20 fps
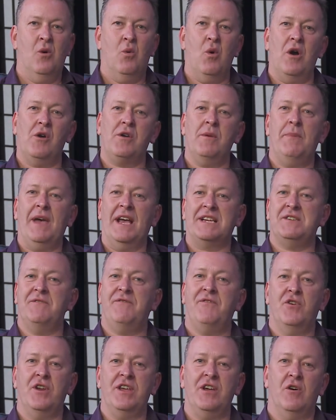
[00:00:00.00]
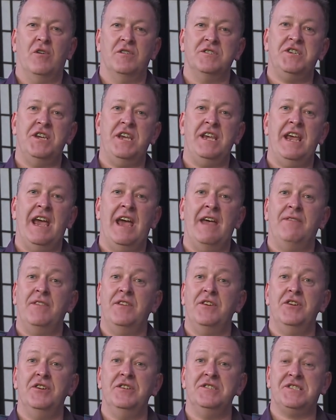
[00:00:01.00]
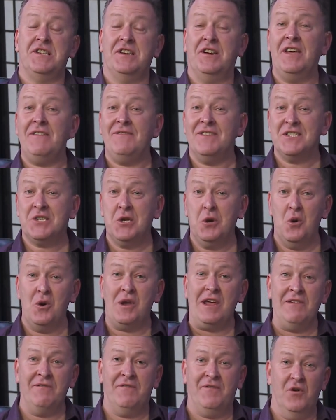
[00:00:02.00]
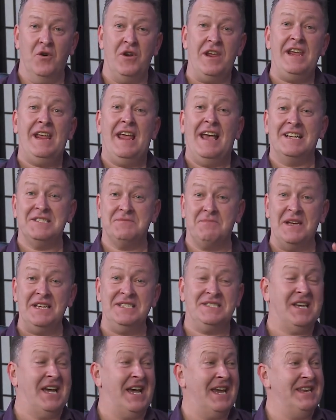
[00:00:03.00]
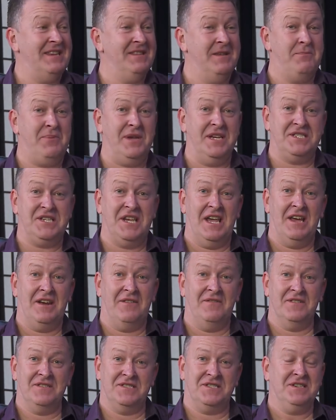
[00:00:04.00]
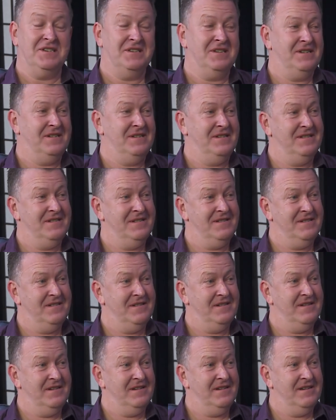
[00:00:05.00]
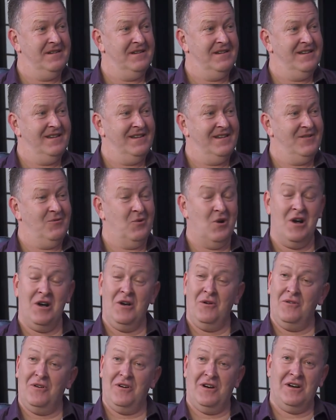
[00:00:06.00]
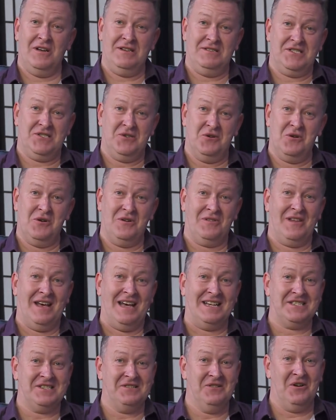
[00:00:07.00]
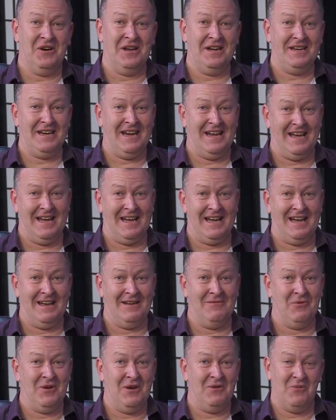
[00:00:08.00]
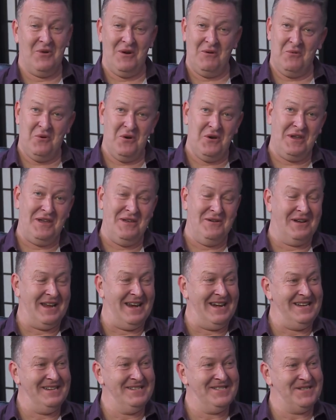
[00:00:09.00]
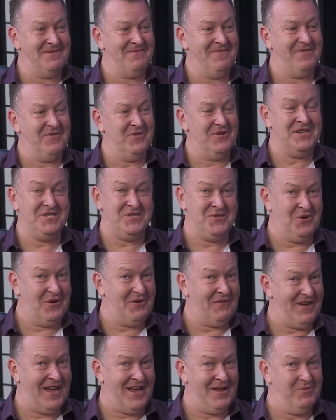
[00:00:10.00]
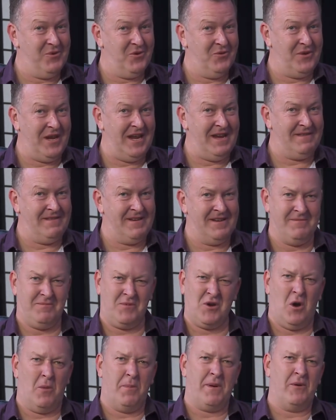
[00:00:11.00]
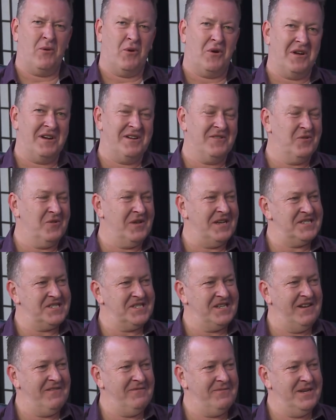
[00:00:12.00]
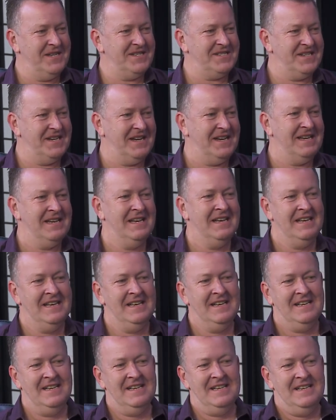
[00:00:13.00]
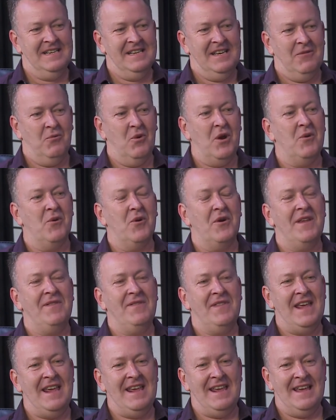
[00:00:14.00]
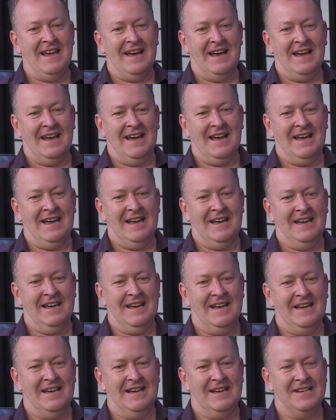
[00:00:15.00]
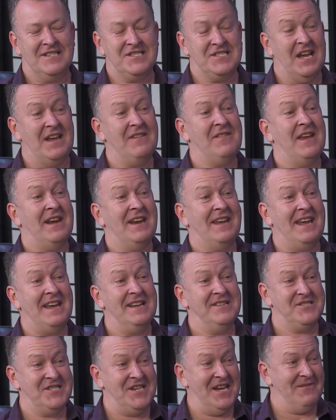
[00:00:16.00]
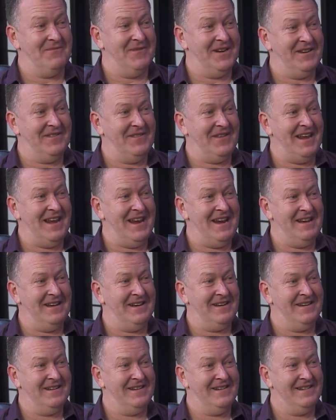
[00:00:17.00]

Welcome back to Footyology and the news that even talking footy has been taking the piss out of us. Well, How's that? Well, I saw it last night. Uh, we're, we're, working on getting some footage, not available yet, the copyright and all that stuff. But uh, we were in the uh, say that again segment at the end.